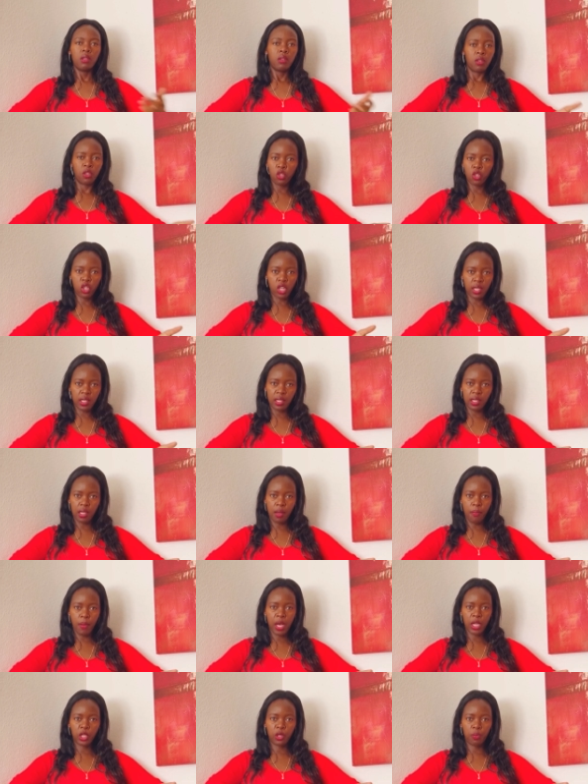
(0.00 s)
your chances are
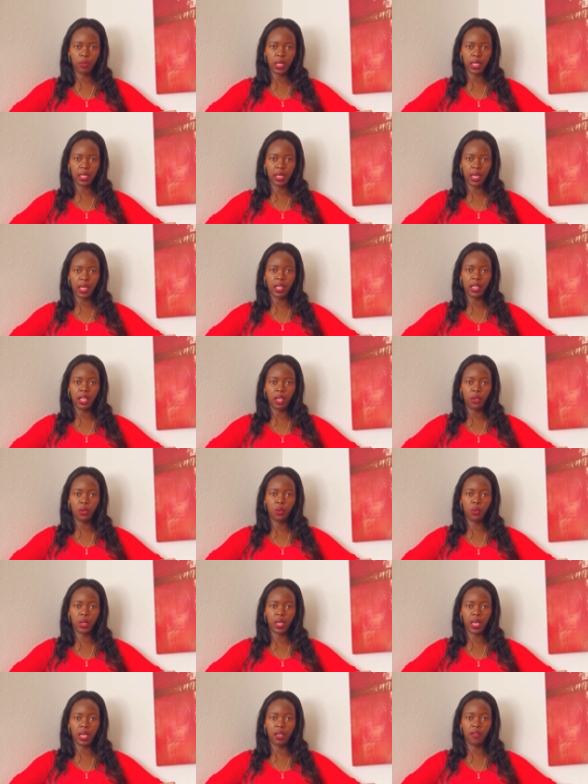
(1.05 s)
much better in the
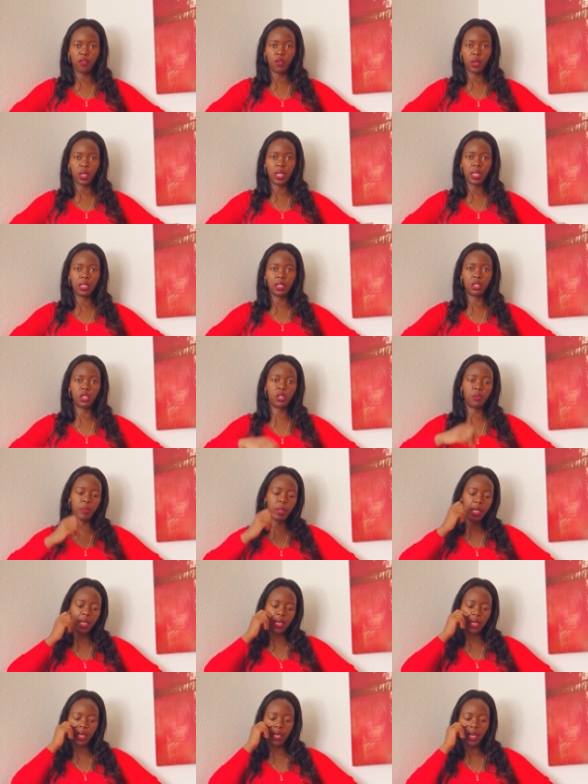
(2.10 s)
UK if you're English
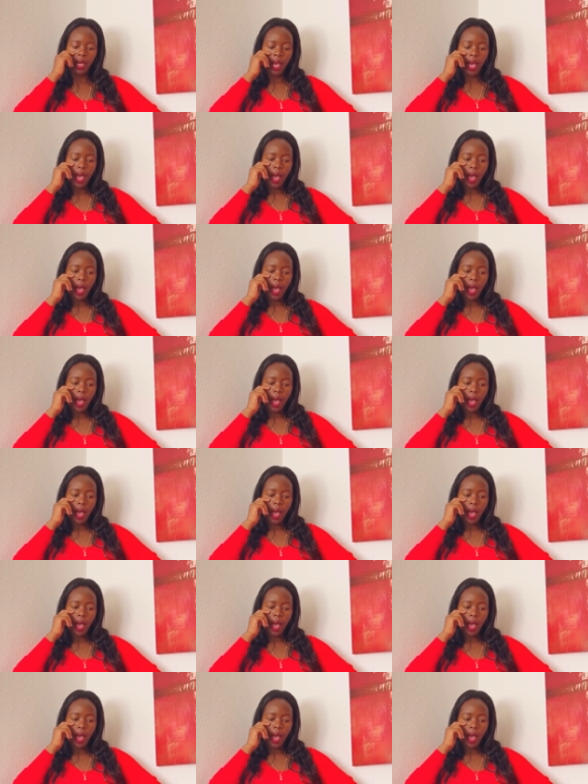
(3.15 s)
speaking.